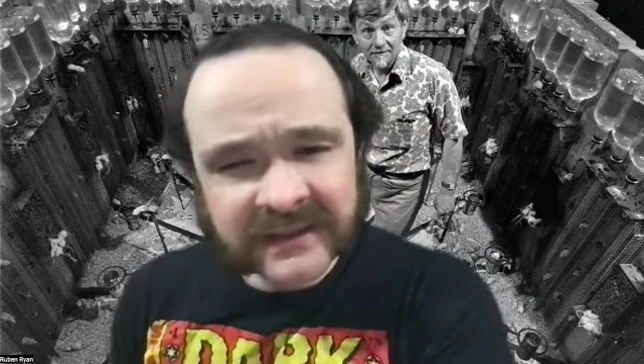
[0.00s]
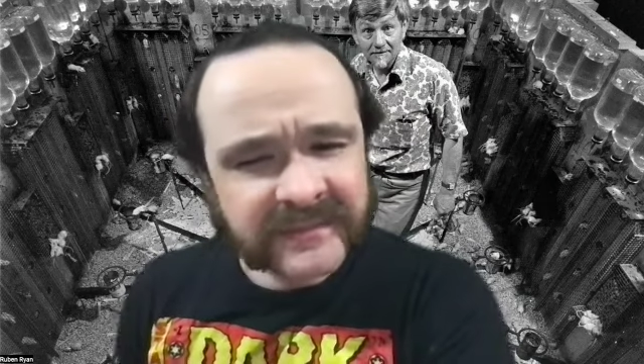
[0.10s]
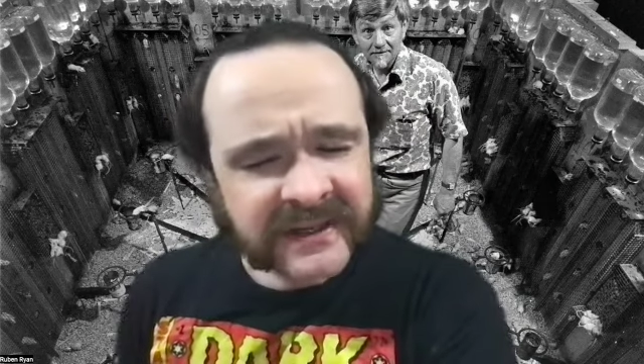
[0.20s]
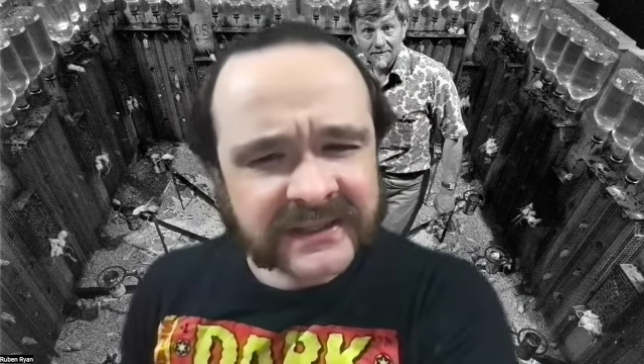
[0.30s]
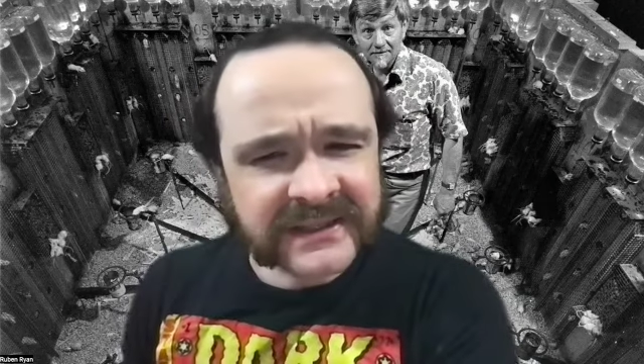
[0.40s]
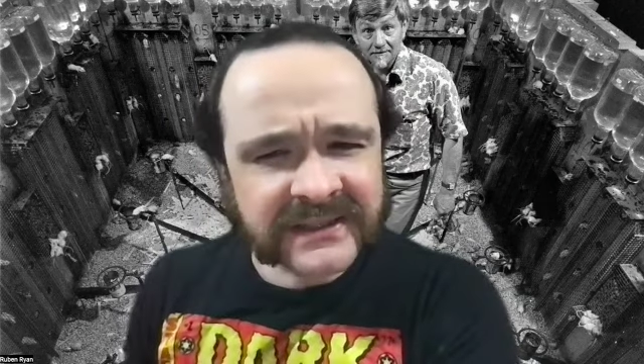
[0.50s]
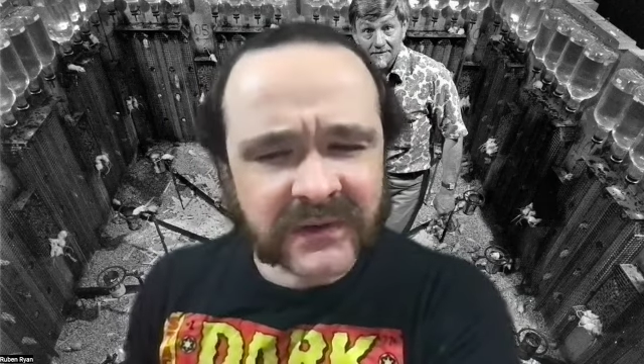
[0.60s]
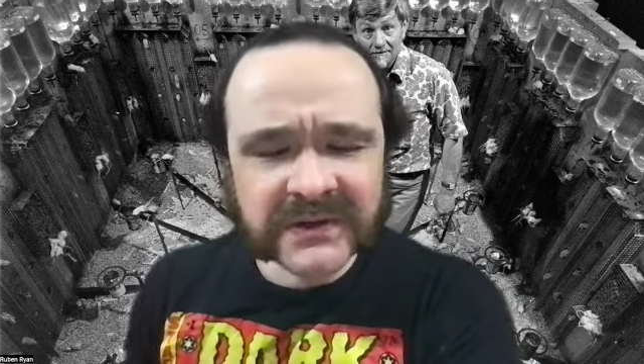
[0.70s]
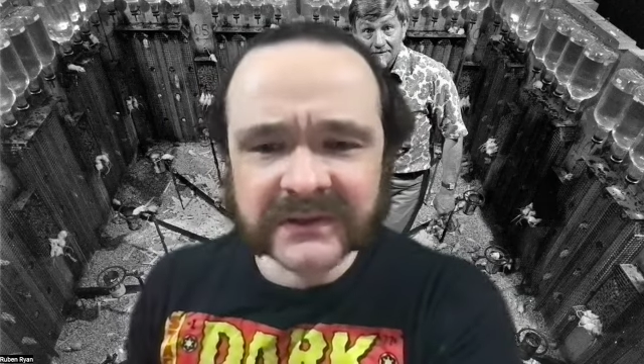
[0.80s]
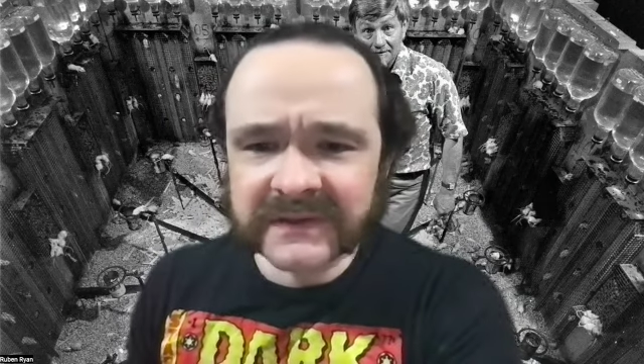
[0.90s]
because a
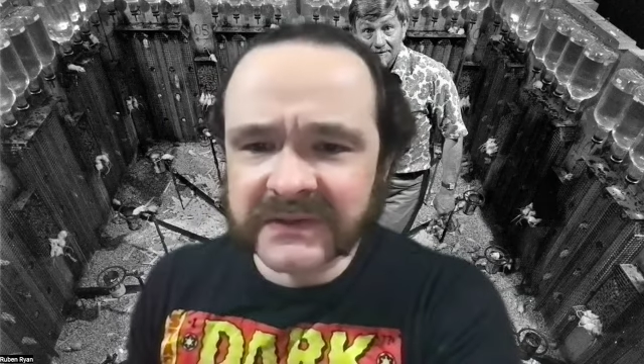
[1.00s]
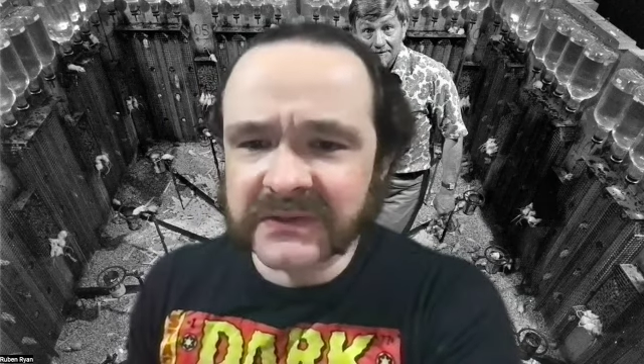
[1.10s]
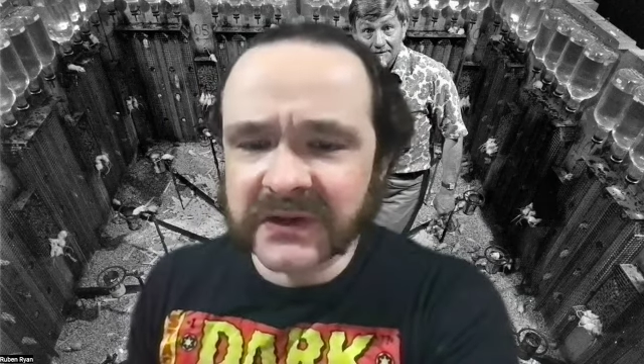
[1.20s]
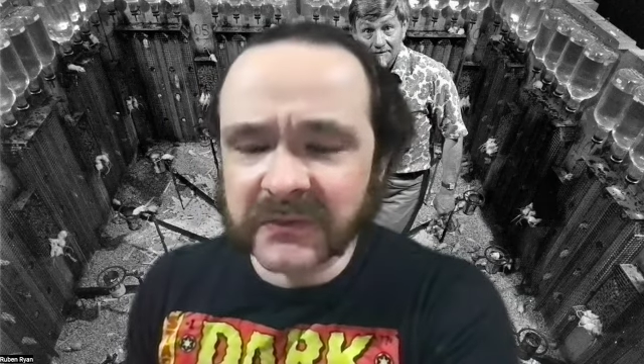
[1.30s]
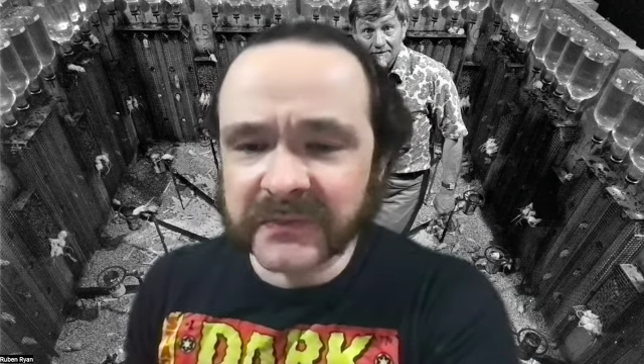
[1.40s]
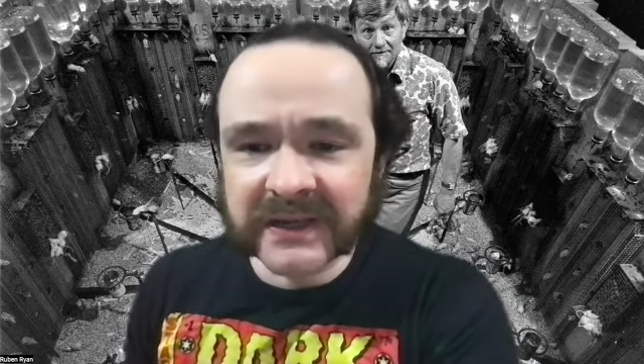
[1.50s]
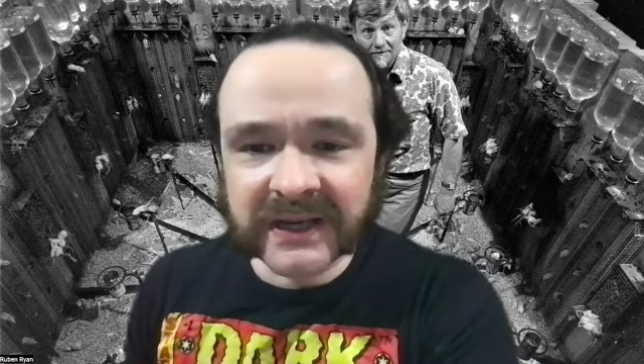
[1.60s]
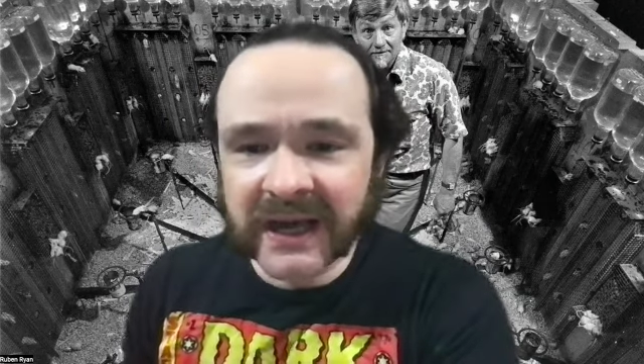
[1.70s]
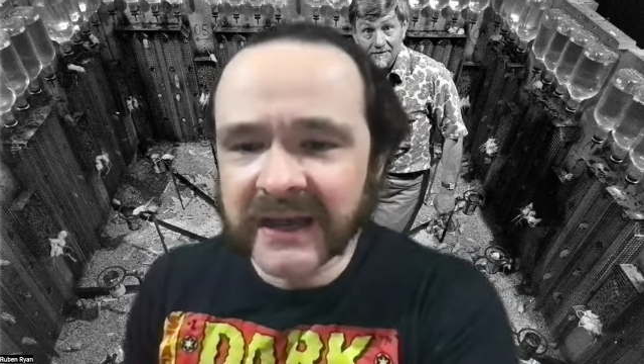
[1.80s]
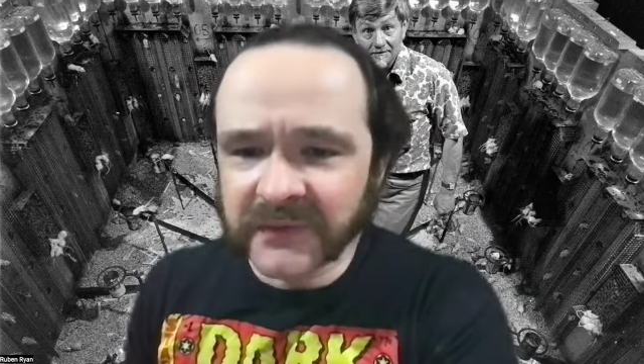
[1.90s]
socialist utopia,
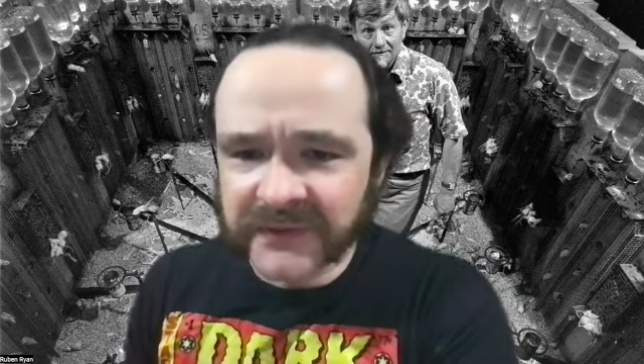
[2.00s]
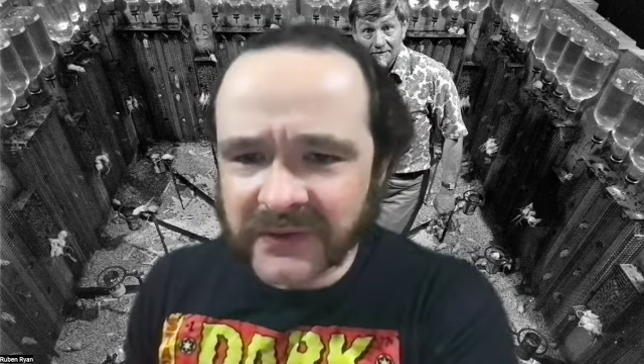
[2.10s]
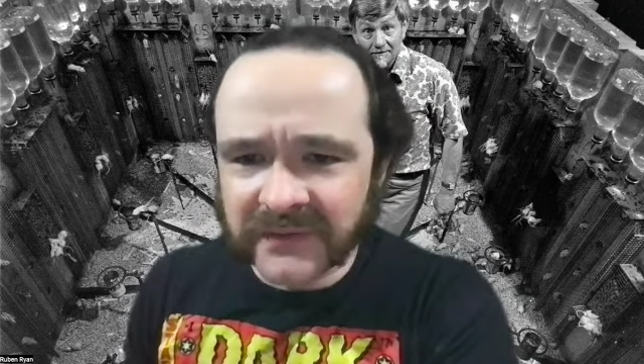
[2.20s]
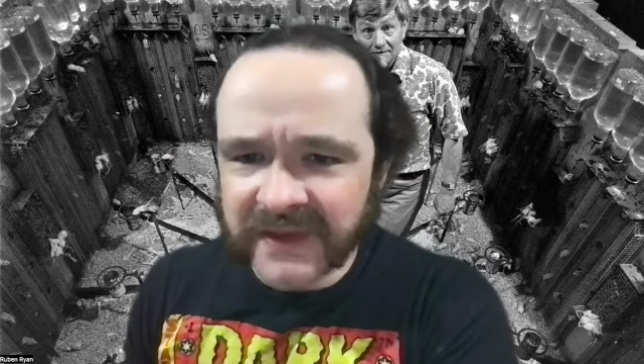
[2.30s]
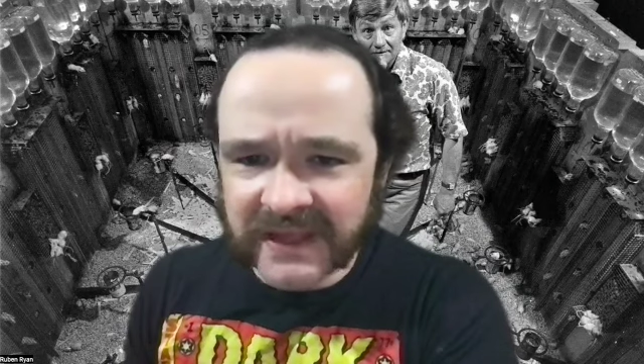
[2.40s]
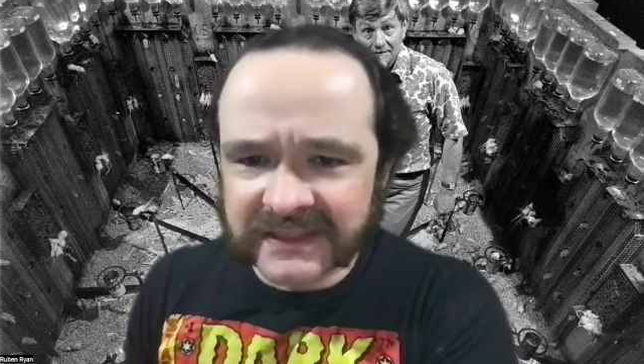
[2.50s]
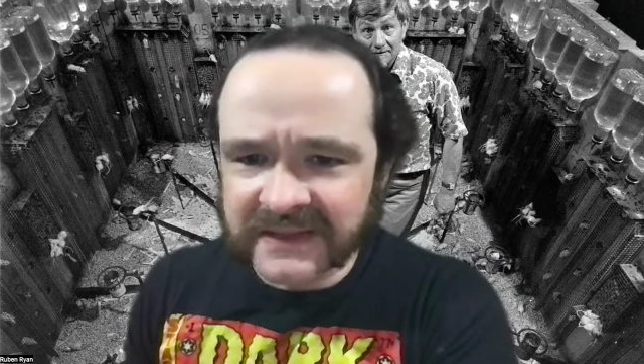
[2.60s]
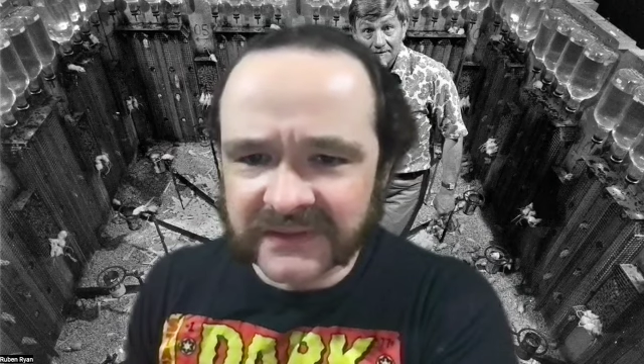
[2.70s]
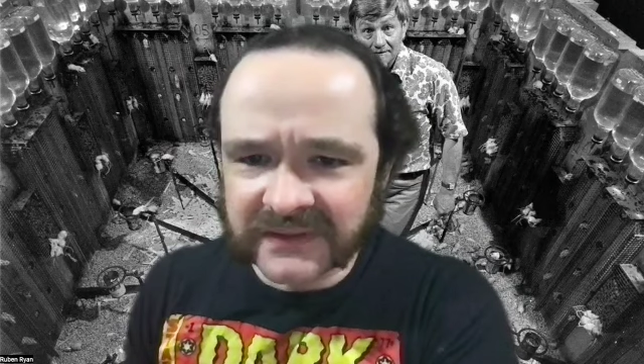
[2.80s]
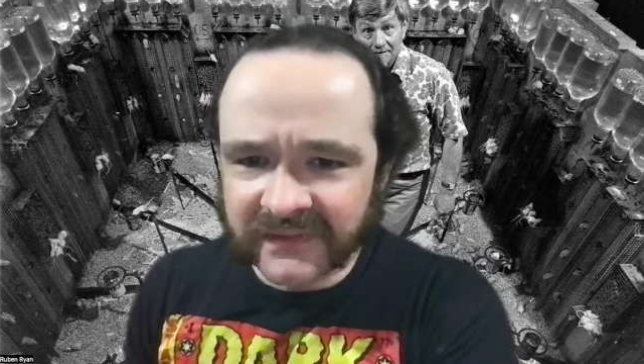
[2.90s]
I don't know if that's
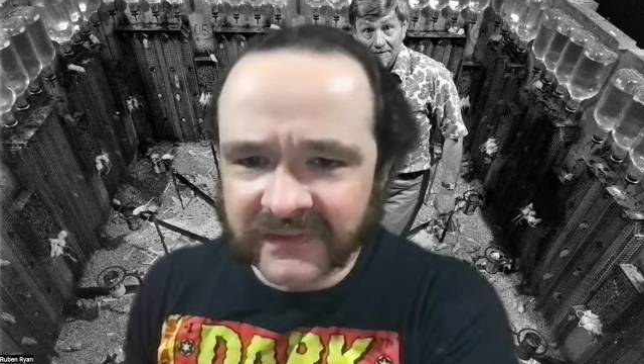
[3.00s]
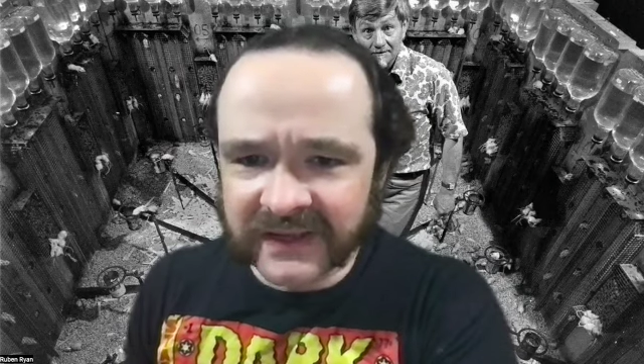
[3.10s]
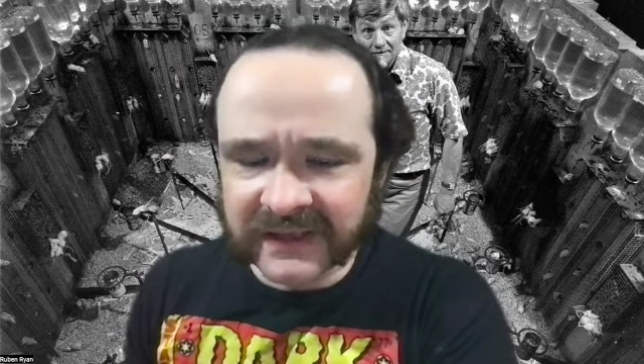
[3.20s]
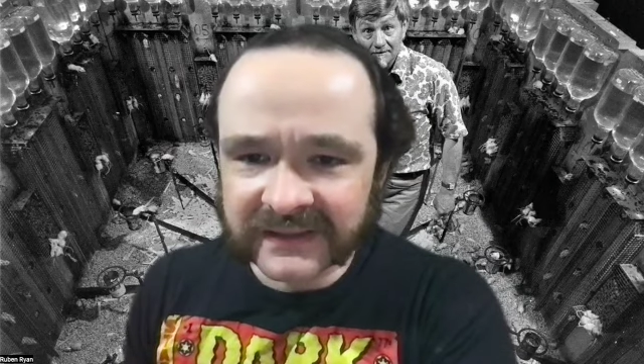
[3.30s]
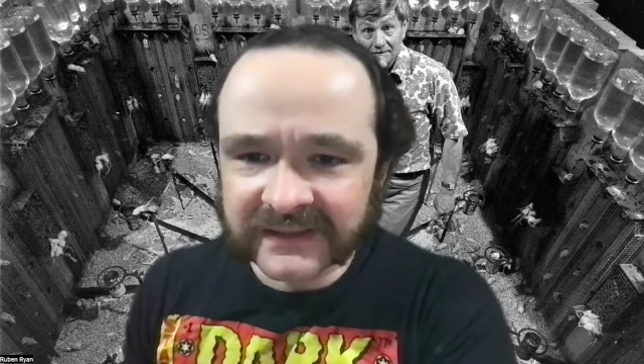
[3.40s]
even a thing.